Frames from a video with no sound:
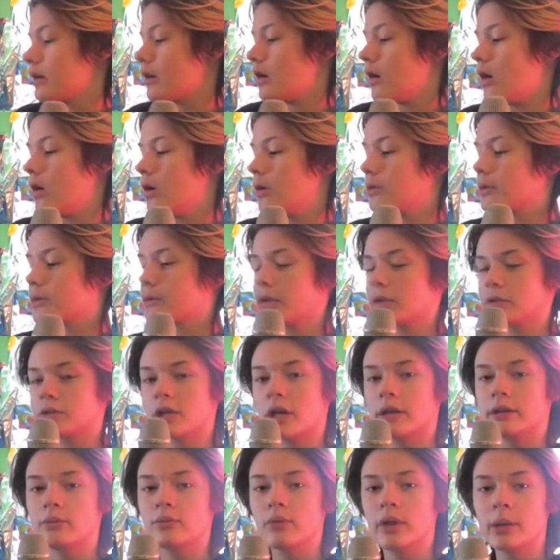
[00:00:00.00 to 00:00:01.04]
sunshine
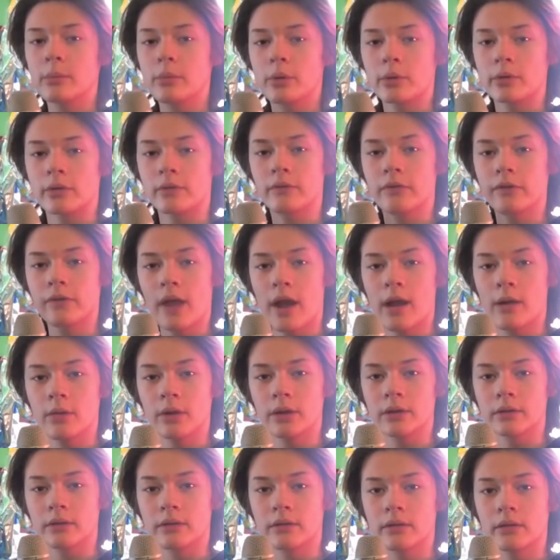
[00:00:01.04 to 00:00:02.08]
and rainbows and
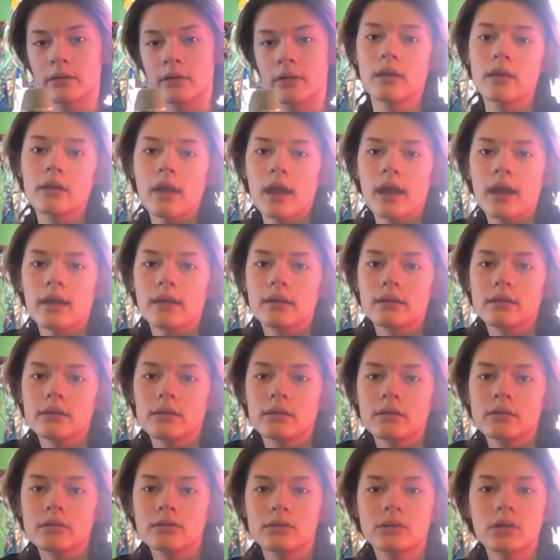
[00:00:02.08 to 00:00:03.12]
flowers, and
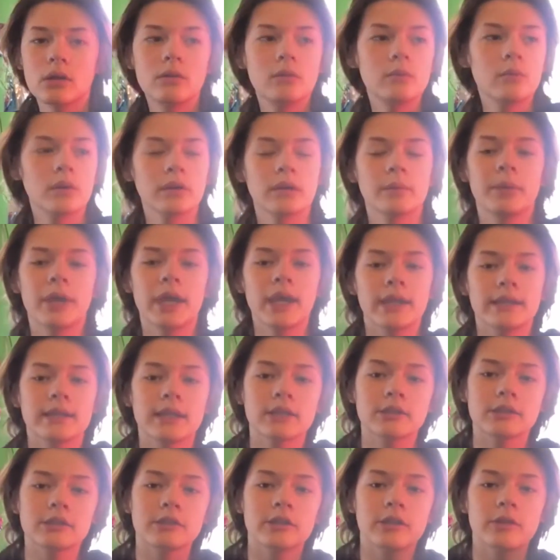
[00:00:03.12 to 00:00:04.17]
don't want to pay
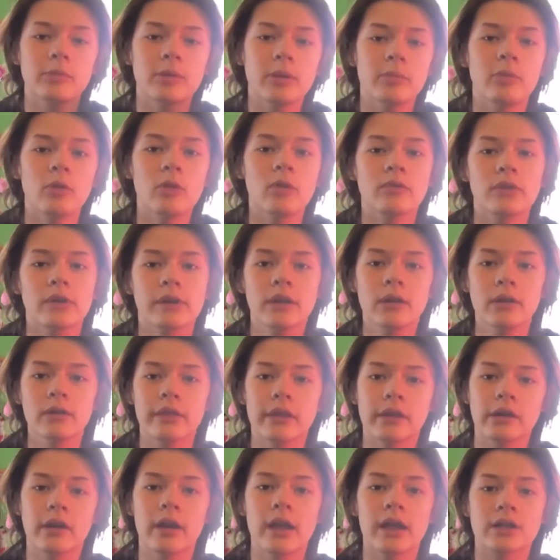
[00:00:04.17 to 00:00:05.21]
attention to the people over here that
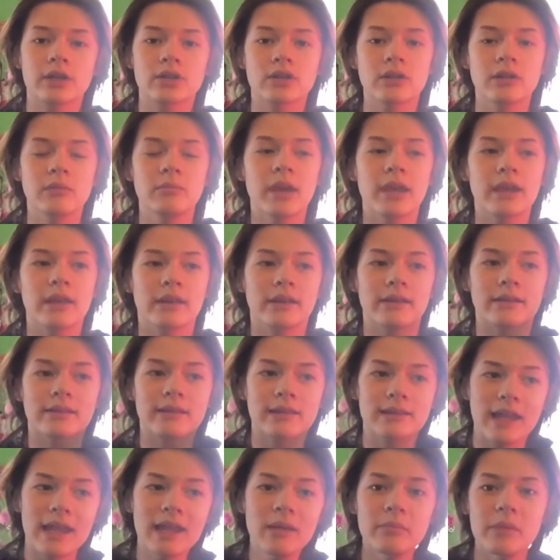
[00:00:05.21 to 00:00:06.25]
are actually making a
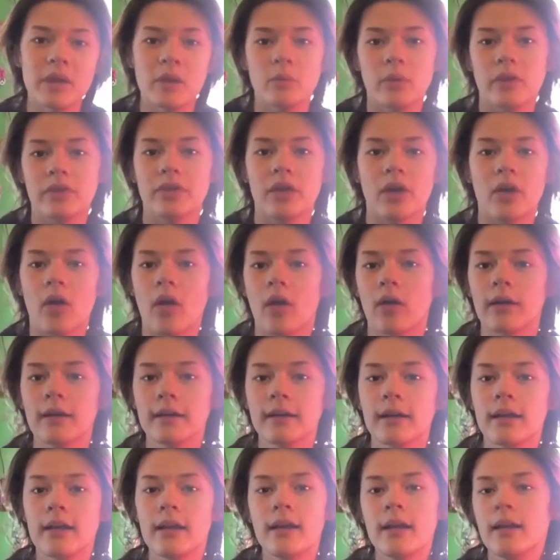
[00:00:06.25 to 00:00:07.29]
statement with their art,
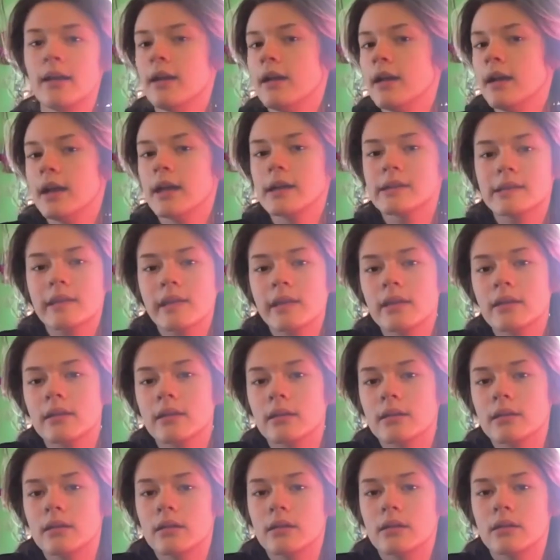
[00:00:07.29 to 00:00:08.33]
it's like,
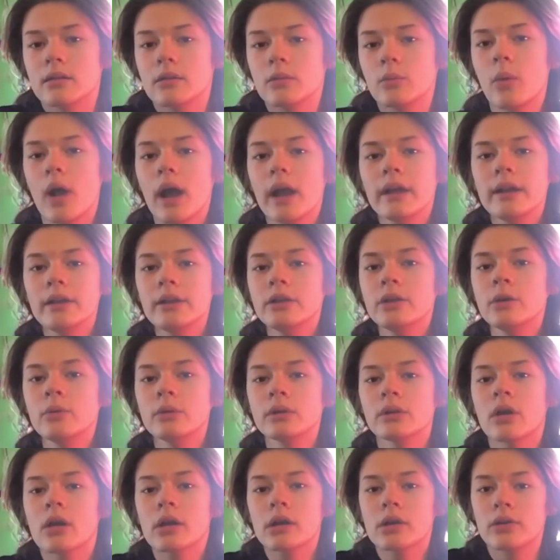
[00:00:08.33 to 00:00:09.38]
why are you an
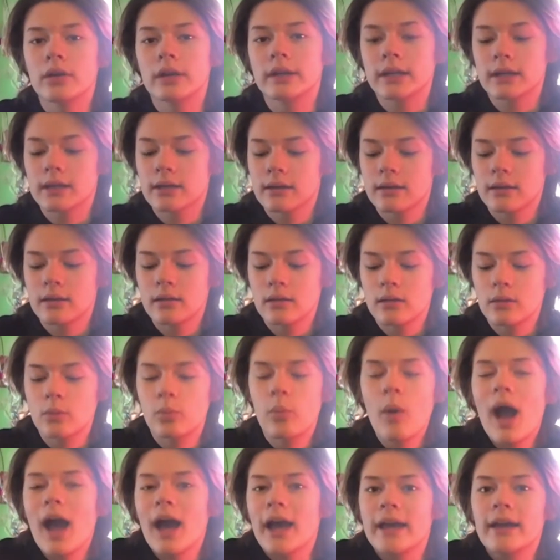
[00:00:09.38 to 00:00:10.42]
art critic?
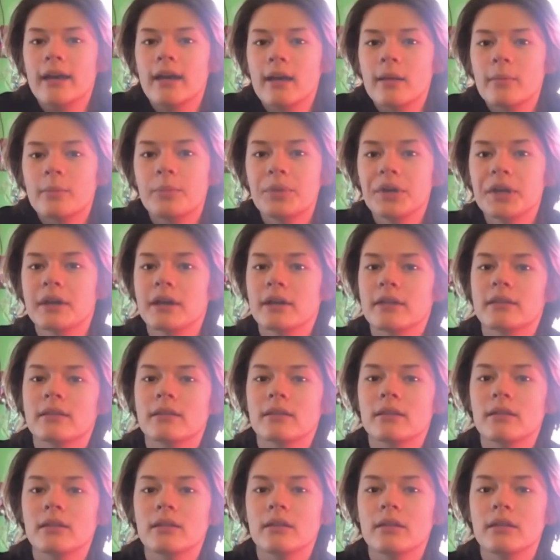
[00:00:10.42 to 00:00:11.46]
Why? Because
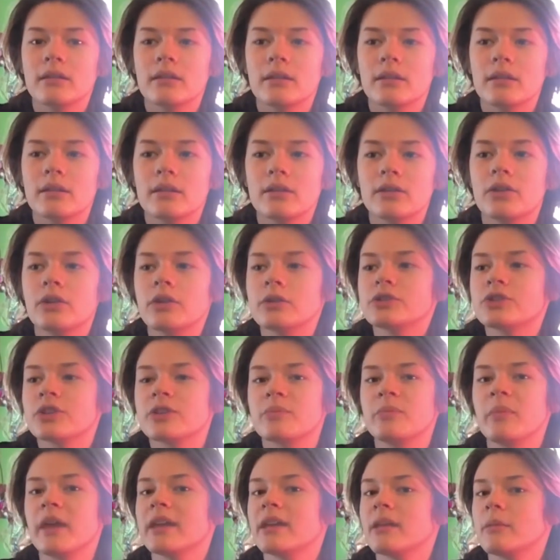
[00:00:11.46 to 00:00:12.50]
you're just
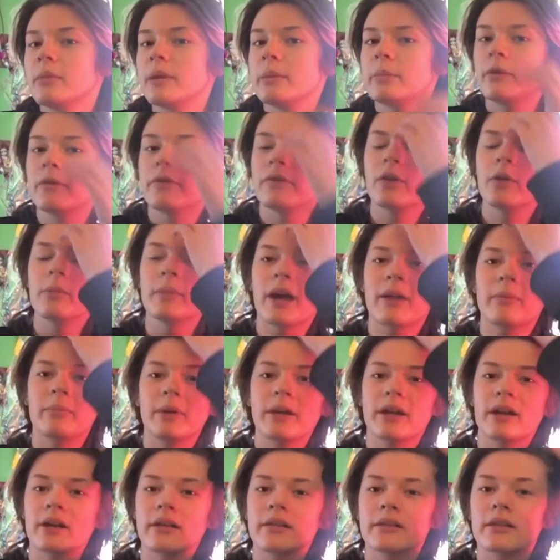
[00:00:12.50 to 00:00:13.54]
making people feel bad because